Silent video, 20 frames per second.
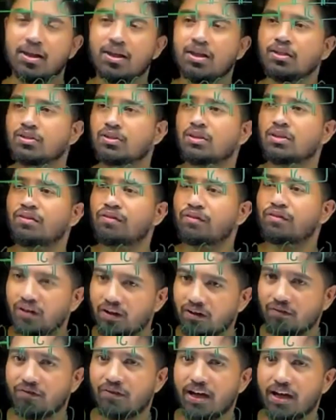So the
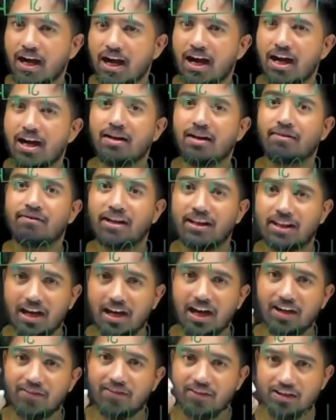firmware, where the
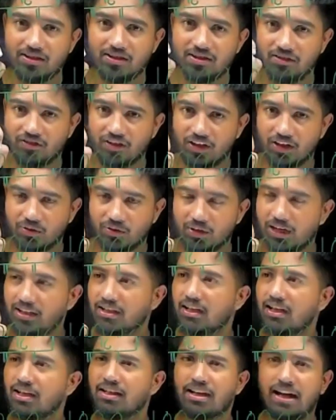hardware and the software
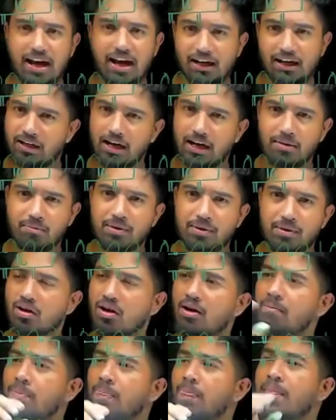together, it can be the
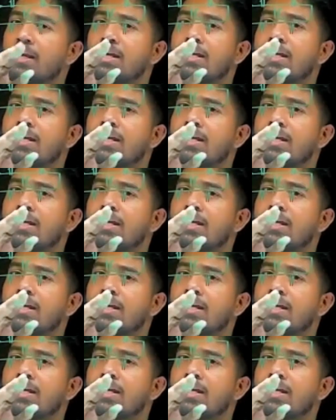ROM,